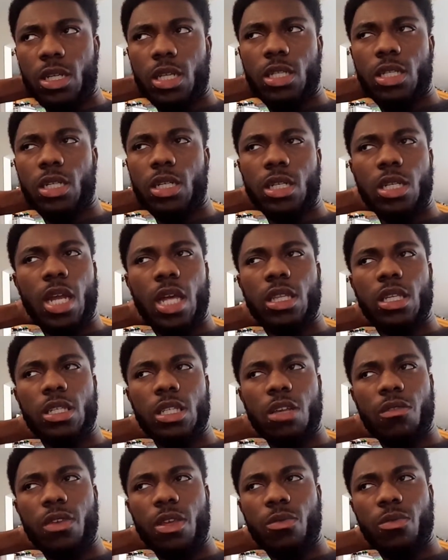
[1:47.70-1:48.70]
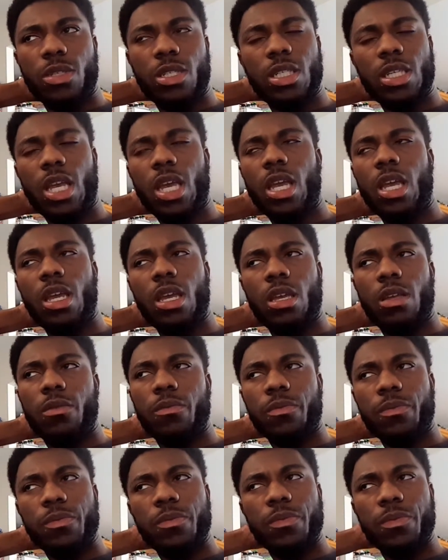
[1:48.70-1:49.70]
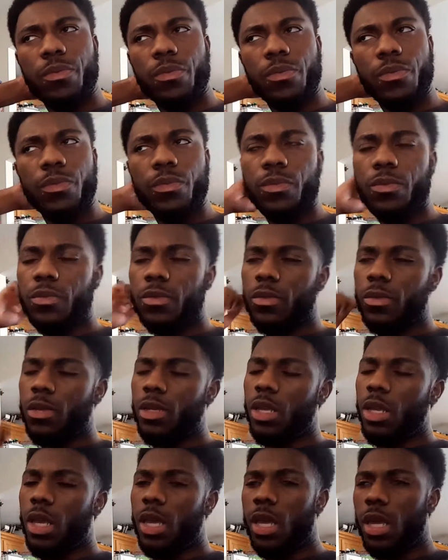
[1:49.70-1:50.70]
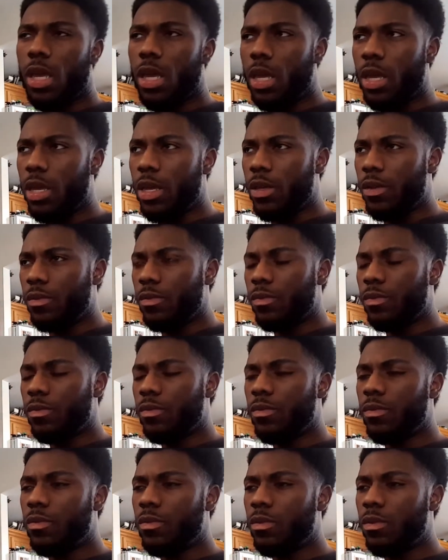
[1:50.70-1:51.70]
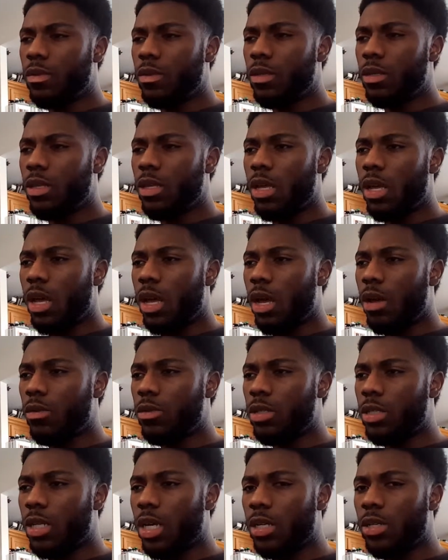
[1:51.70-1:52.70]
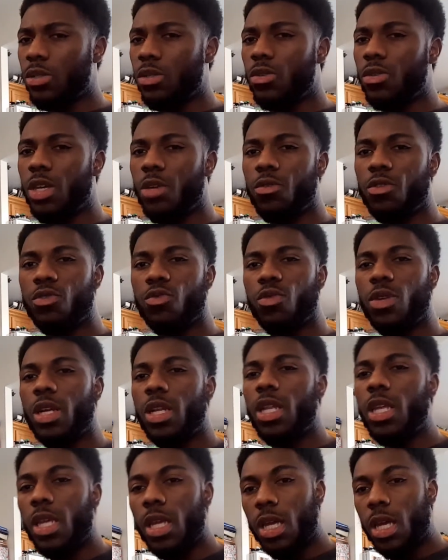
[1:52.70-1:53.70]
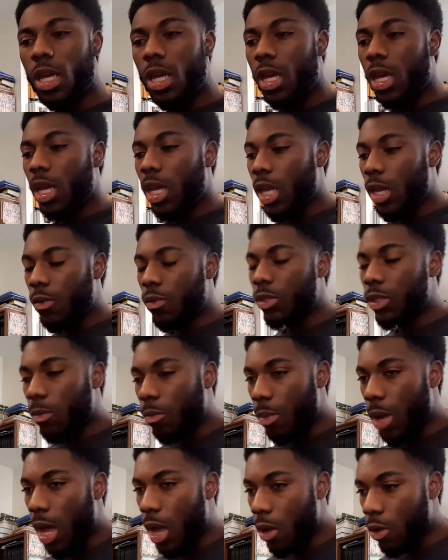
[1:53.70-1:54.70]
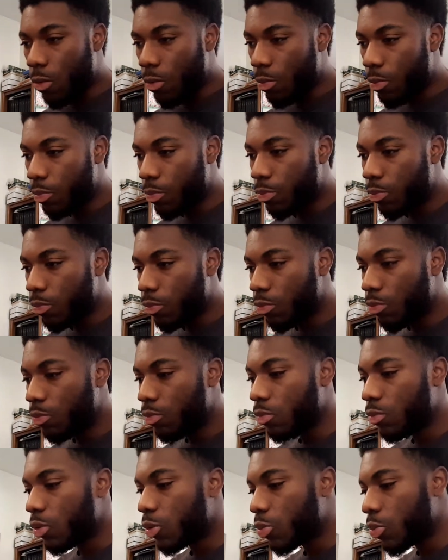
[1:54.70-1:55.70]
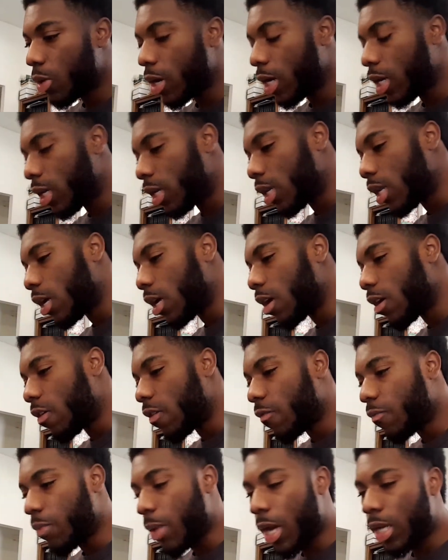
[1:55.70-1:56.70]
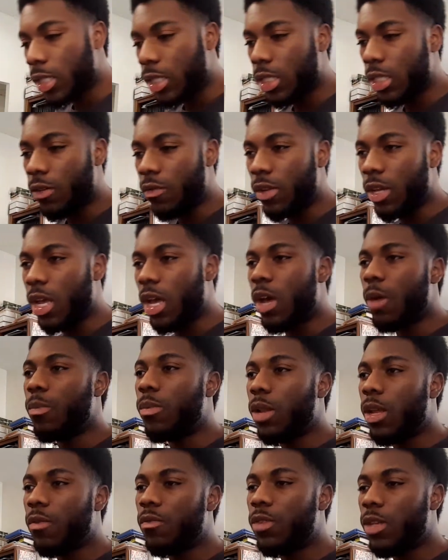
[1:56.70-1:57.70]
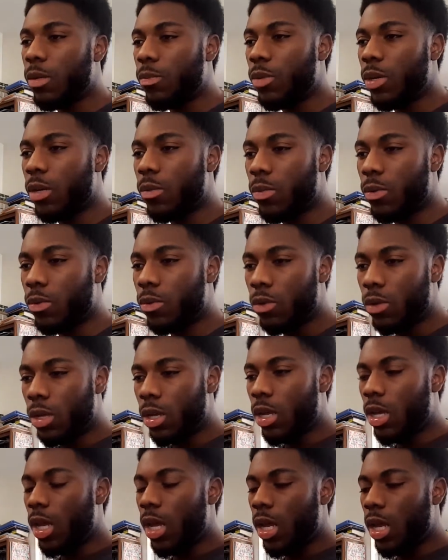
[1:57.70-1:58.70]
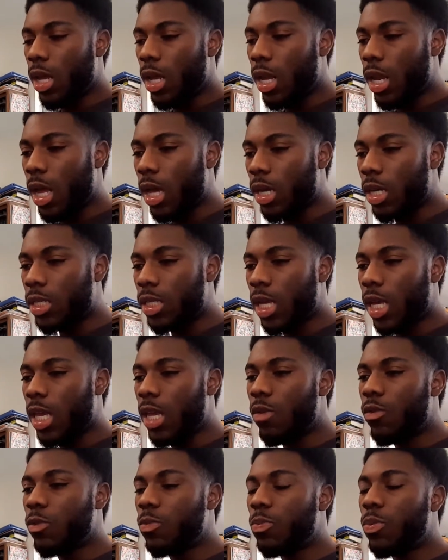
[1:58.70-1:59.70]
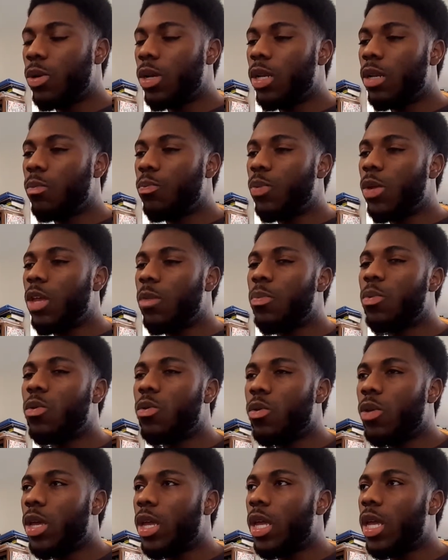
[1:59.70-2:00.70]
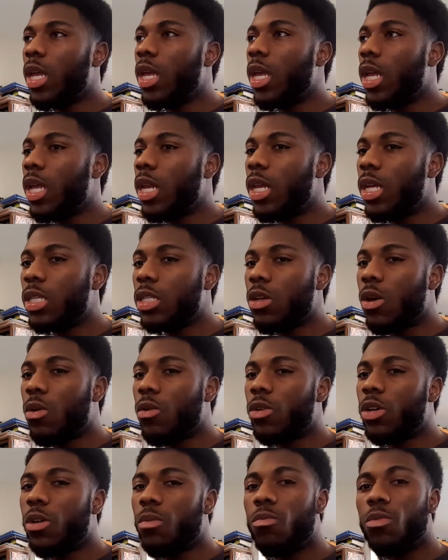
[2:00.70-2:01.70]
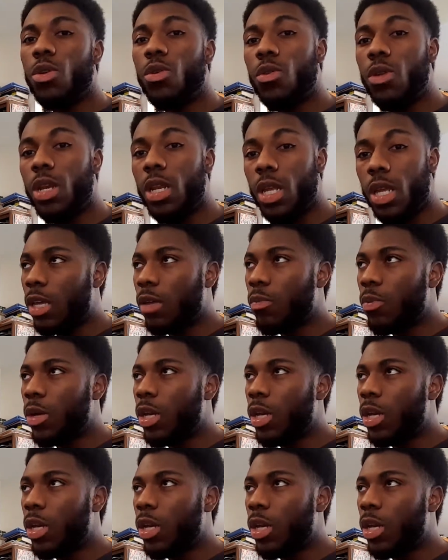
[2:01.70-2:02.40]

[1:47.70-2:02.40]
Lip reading: listening to like the stuff he was saying, and I was just like, dude, he was about spreading love, positivity, uplifting people, and like, cause like he was putting people in his own community,